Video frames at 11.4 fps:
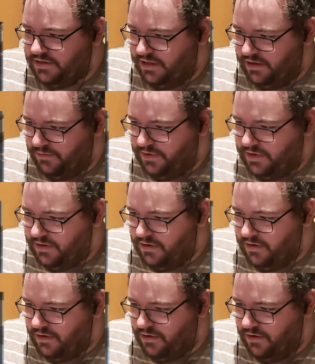Here we
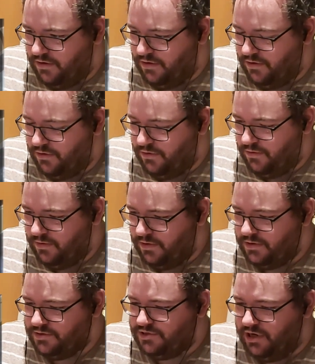go.
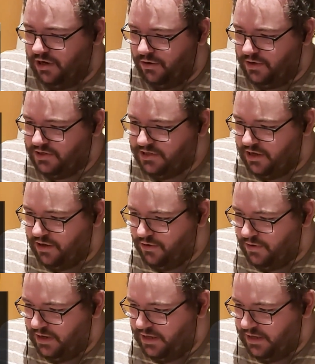Slowly,
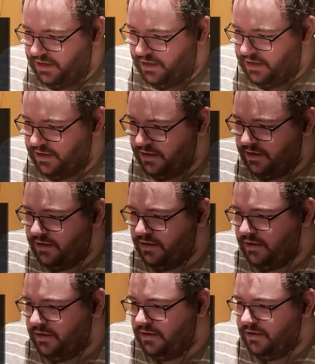slowly.
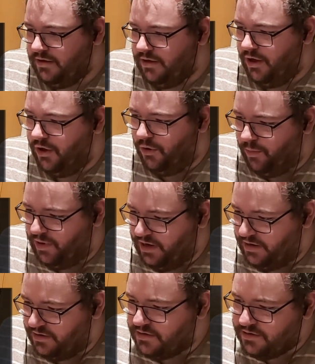
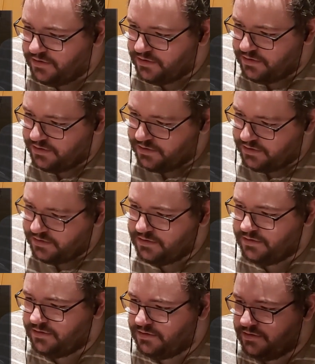Opening the door.